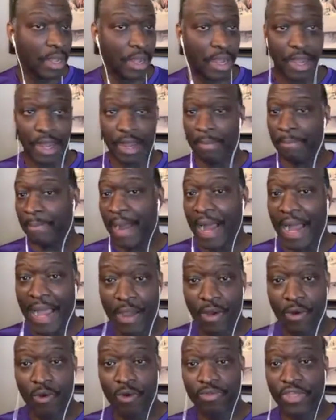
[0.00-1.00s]

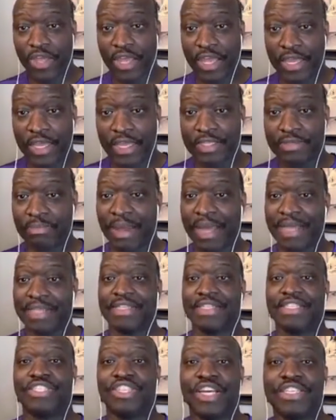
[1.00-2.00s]
My old thing is, my
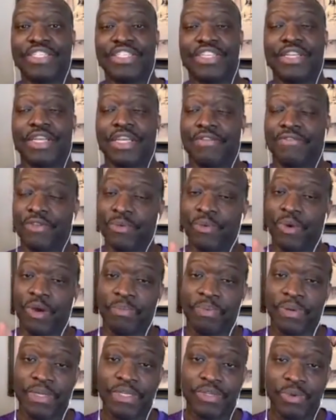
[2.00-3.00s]
suggestion, if you
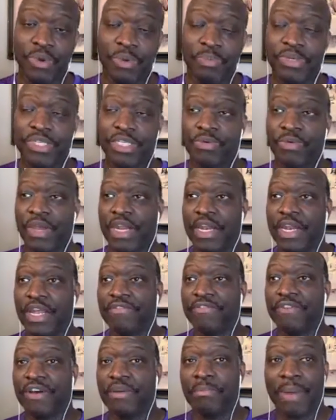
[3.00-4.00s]
want to put your rainy day
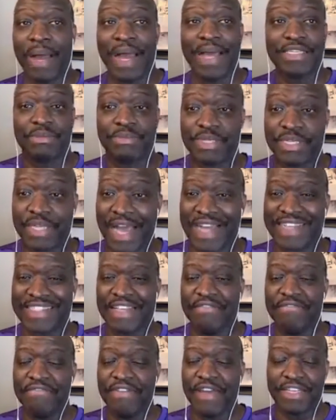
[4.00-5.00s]
fund, buy some stocks,
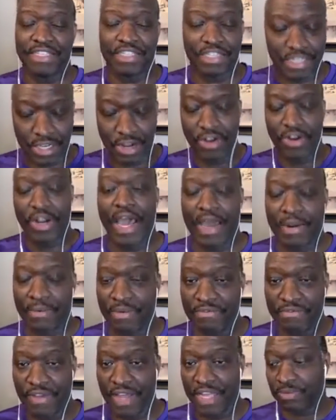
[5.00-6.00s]
invest, learn how to
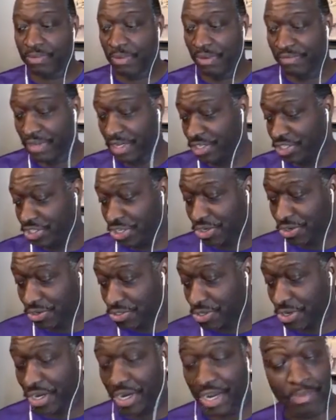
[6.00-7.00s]
invest. We've done
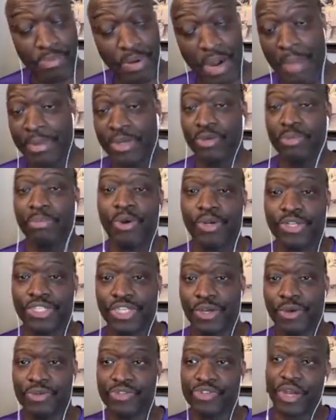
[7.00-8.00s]
shows on it. I'll probably do more
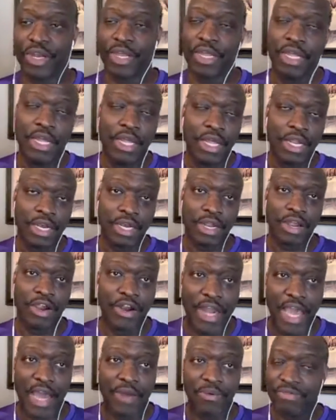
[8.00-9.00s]
shows on it.
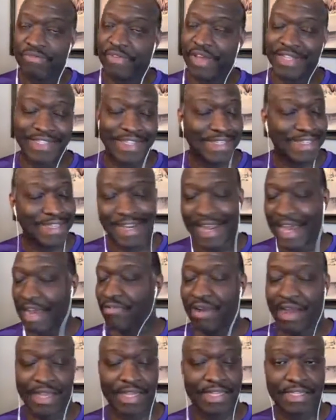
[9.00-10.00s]
Learn how to invest. It's not
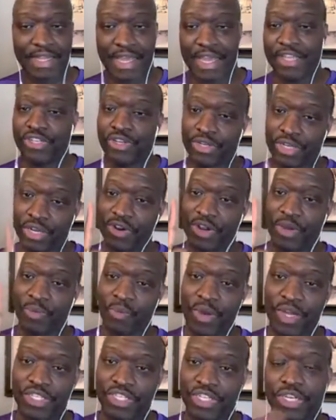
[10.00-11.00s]
rocket science. You learn it
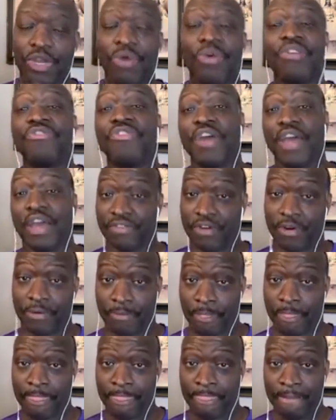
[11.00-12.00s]
once, you know it forever.
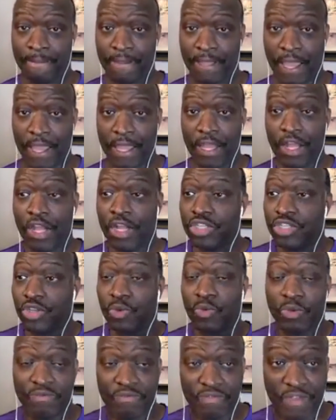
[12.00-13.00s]
Okay.
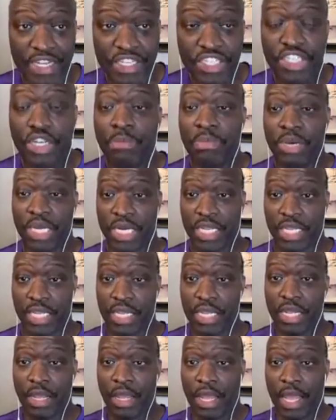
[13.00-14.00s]
So invest your money.
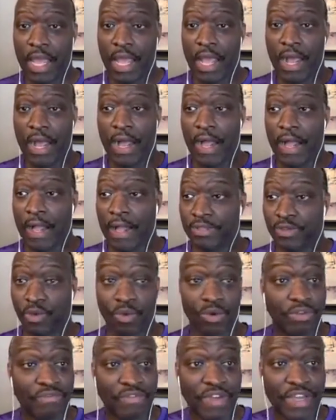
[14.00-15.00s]

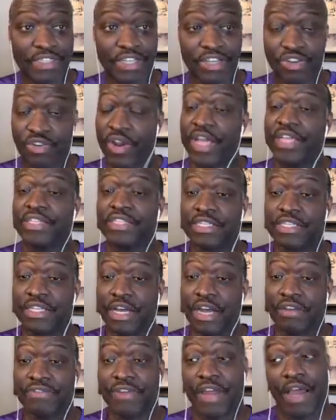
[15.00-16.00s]
Don't invest in crazy
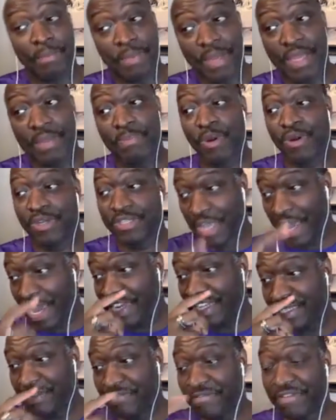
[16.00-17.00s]
stuff. Now, me personally, I
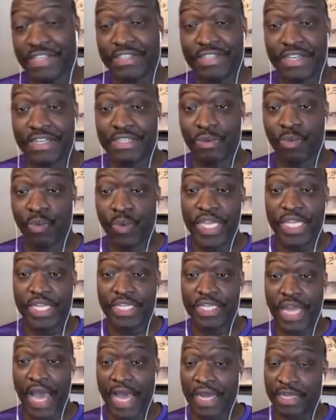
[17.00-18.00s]
just invested in some weed
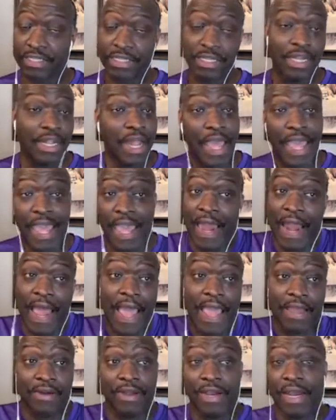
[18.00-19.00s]
stocks, and
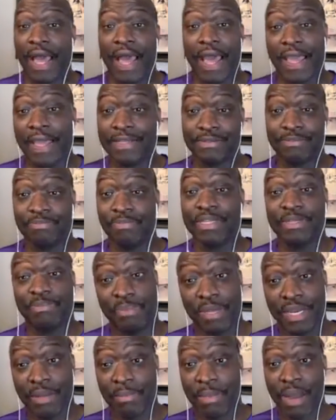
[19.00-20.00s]
I ain't gonna lie, it's
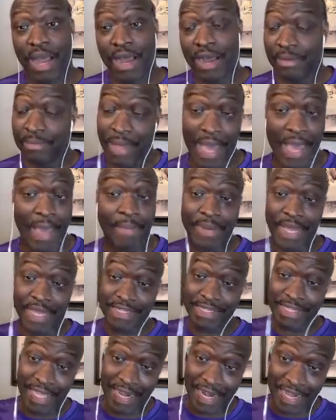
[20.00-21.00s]
been the bomb. I'm
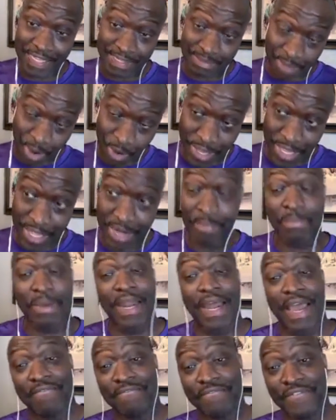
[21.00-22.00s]
not saying I smoke it,
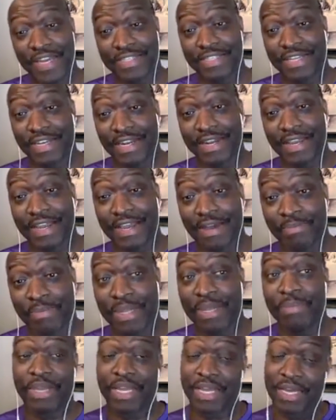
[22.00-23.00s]
but I invested in the
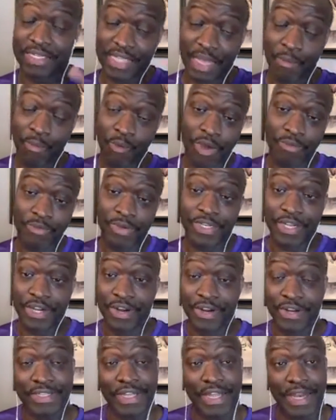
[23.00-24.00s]
company because I want
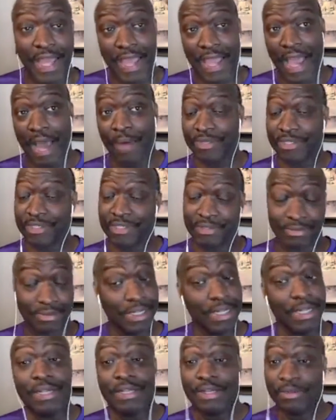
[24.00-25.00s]
returns. And hey,
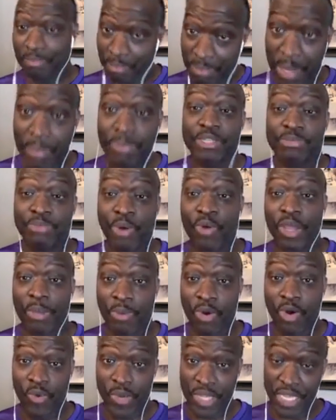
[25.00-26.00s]
people smoking
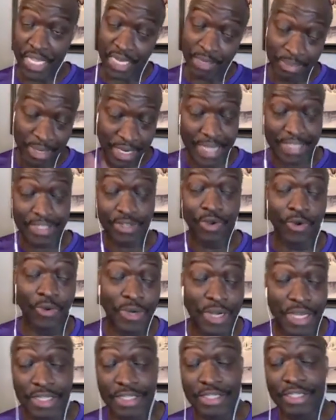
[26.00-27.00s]
more weed, but that's a
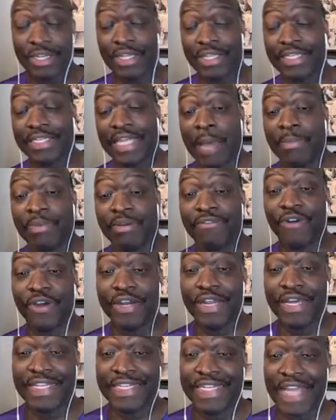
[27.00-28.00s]
whole another topic for
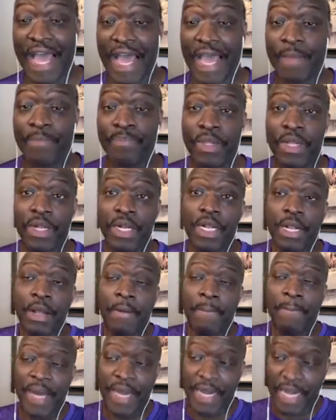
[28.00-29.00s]
another time.
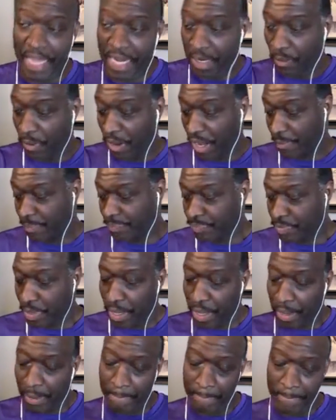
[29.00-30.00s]
But anyway,
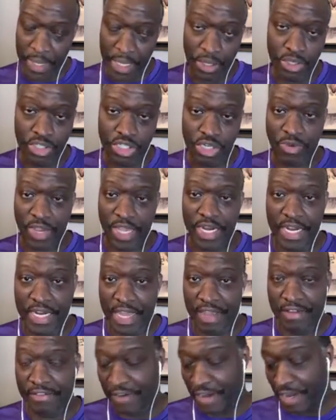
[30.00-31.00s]
build your rainy
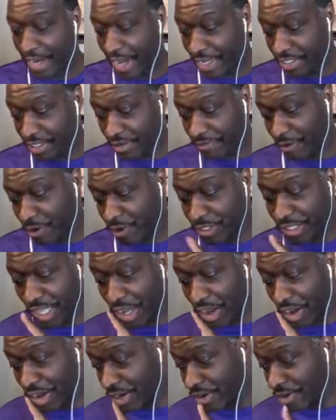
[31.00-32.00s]
day fund. That's the first
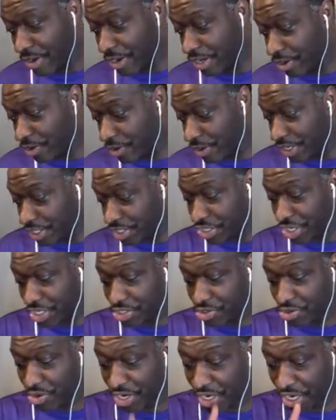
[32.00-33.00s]
thing on the
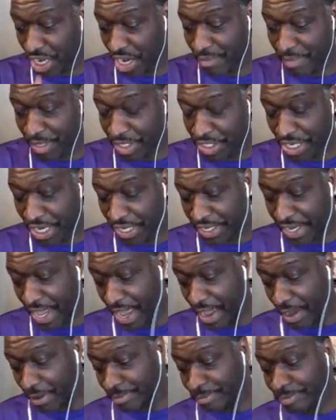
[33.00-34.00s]
junk drawer, the government
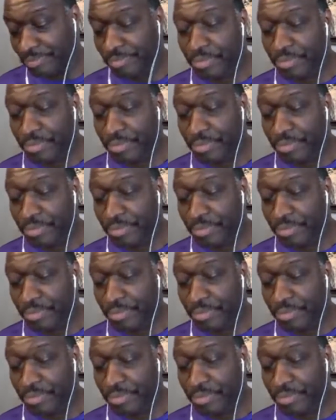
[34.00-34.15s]
shutdown.